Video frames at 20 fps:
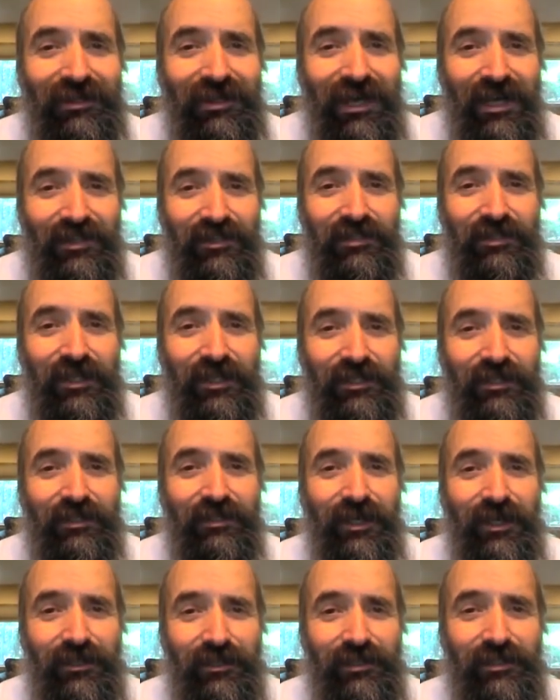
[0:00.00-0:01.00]
and you say to
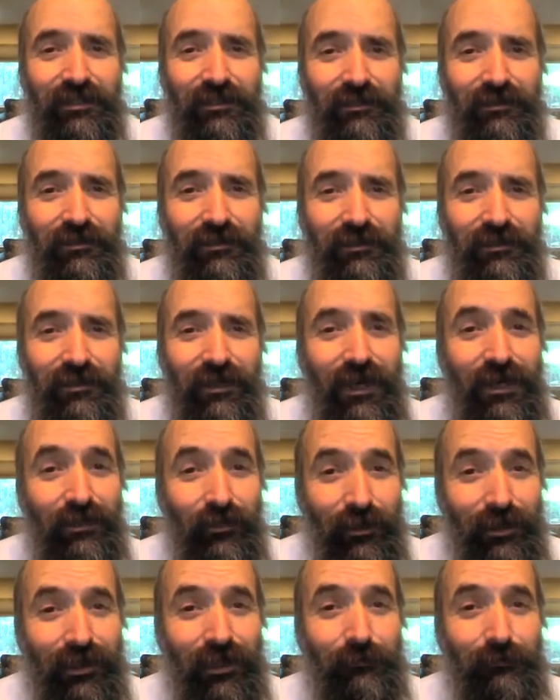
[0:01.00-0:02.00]
God, listen, I
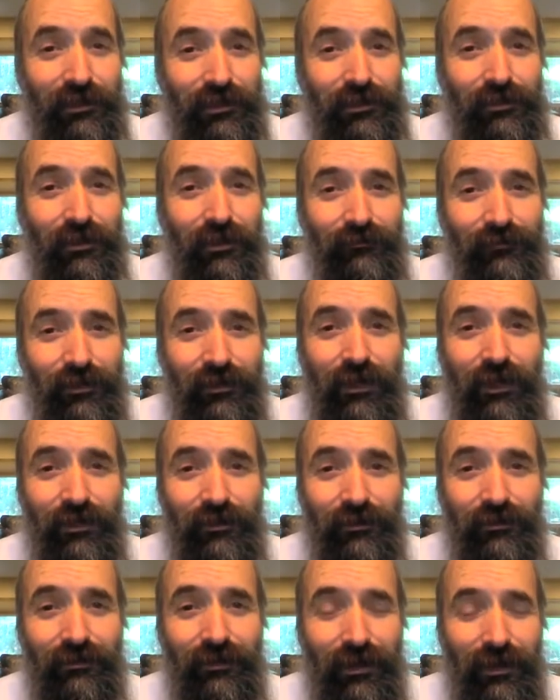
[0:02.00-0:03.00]
know I got big stuff to
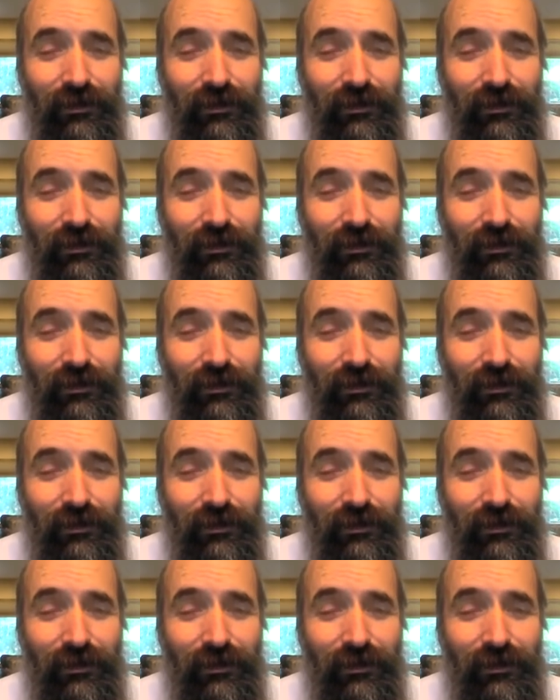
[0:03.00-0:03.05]
handle.